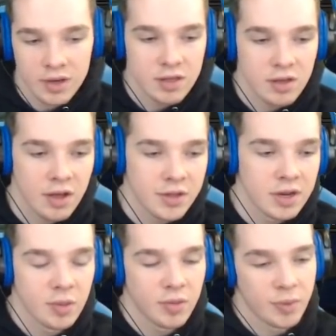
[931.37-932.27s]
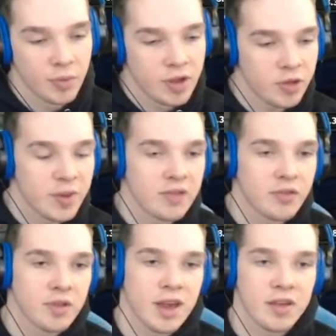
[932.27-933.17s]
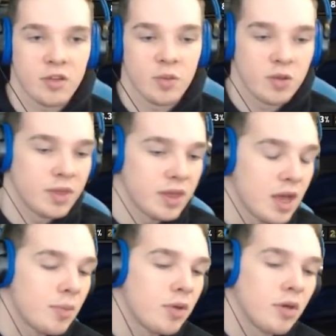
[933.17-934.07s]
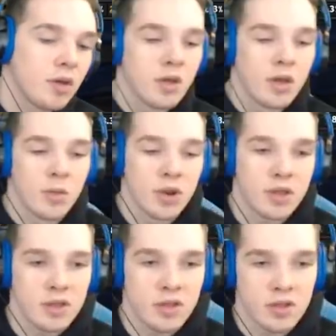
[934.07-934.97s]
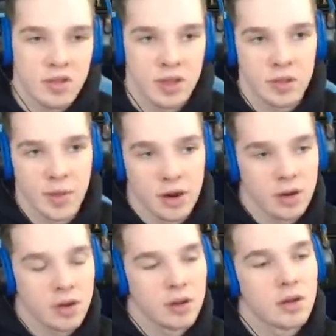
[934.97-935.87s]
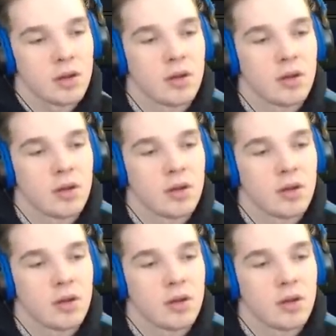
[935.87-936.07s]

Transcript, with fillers: Like, N'Zoth and a double Branching Paths for attack just wins me the game. But I think this is just slightly better.